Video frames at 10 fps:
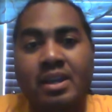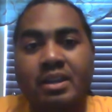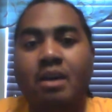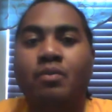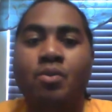
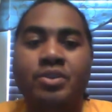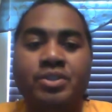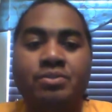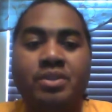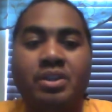Now, of
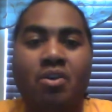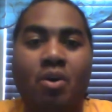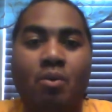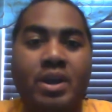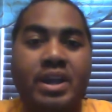course, you can
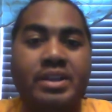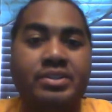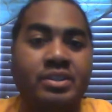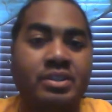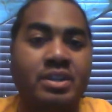
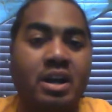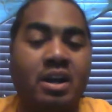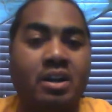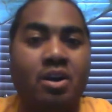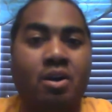always
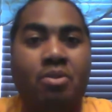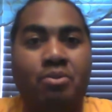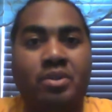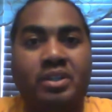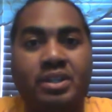go
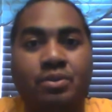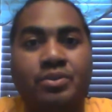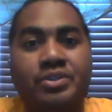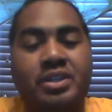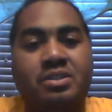through the
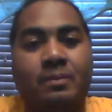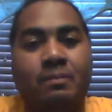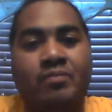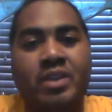legal system,